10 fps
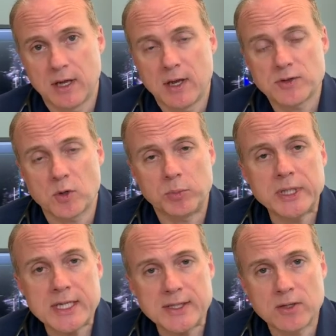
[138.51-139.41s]
So
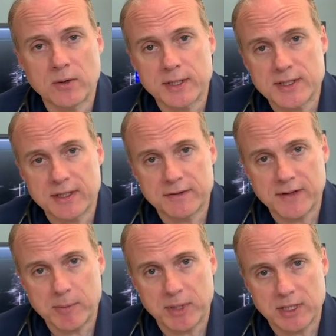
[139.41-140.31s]
please don't consider
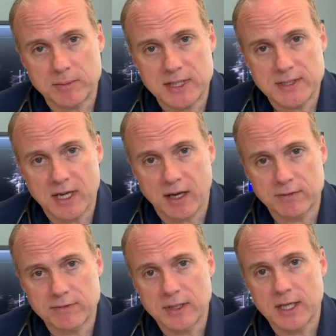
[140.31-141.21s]
vaping to be safe.
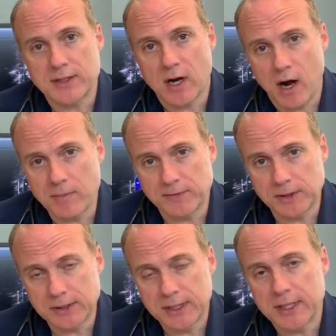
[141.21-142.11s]
It's
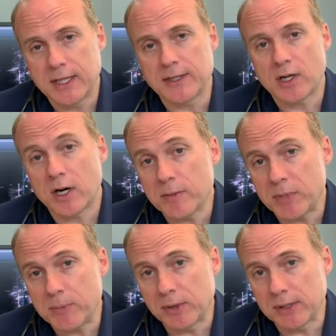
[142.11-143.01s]
harmful, it's hurt
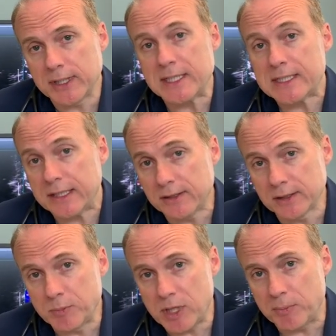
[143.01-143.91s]
people, it's
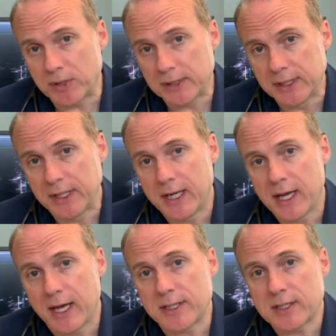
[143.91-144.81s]
killed people,
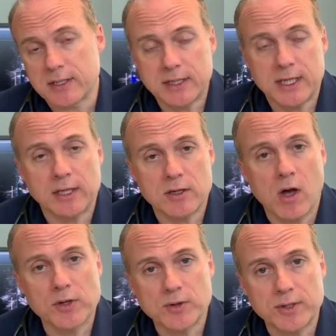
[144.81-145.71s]
and it's leading to
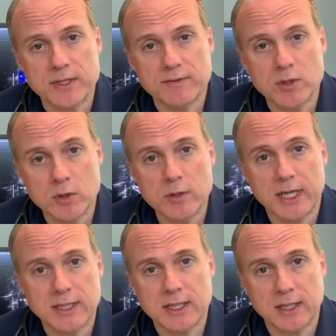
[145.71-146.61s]
all sorts of new
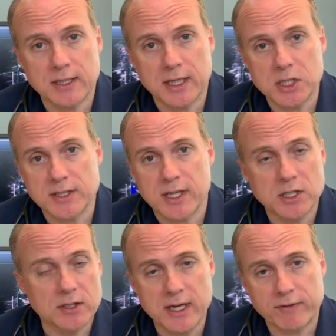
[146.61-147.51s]
nicotine addictions that
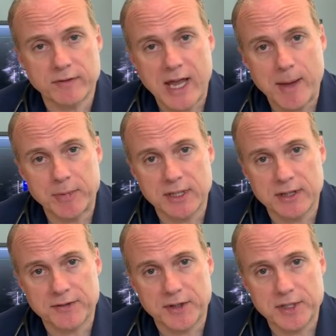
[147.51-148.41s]
should never have happened in
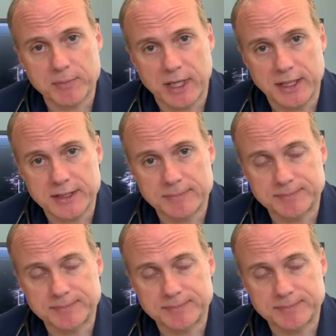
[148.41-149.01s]
the first place.